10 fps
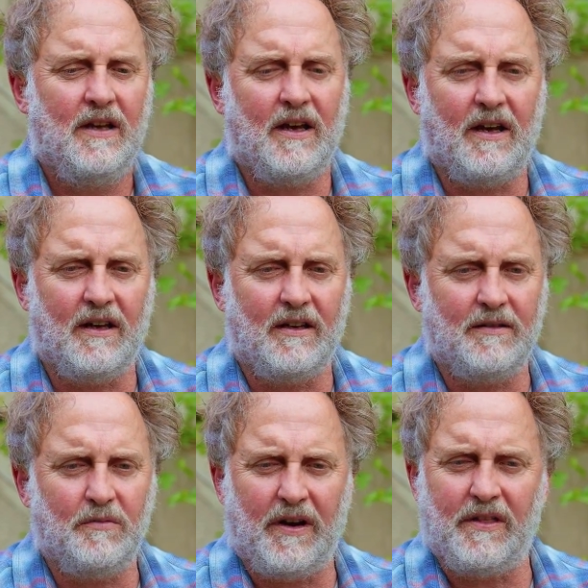
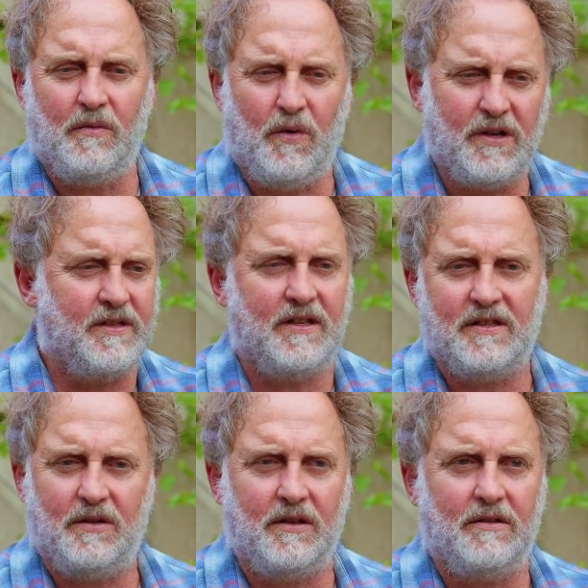One of the worst
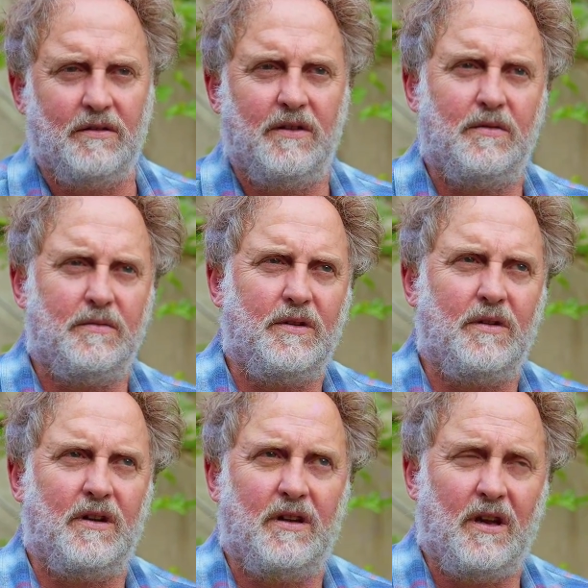things you can do to
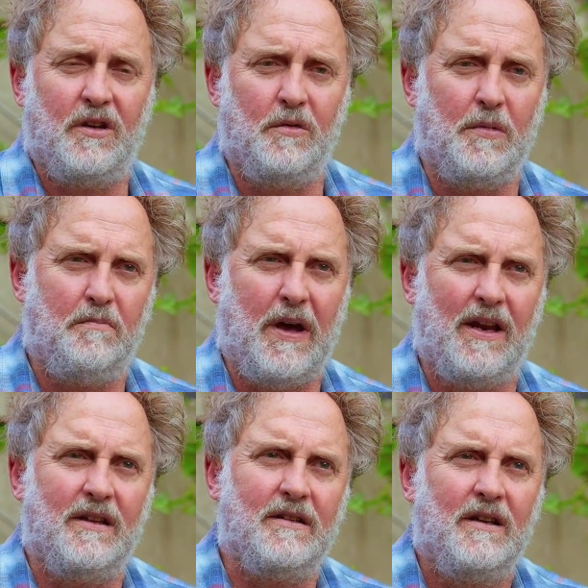your human
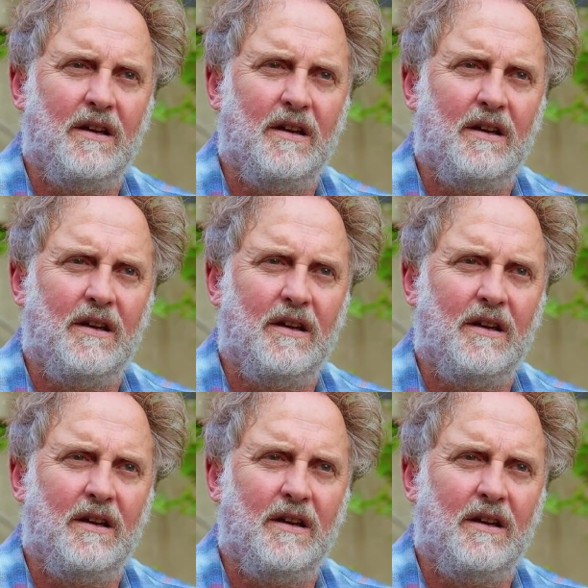palate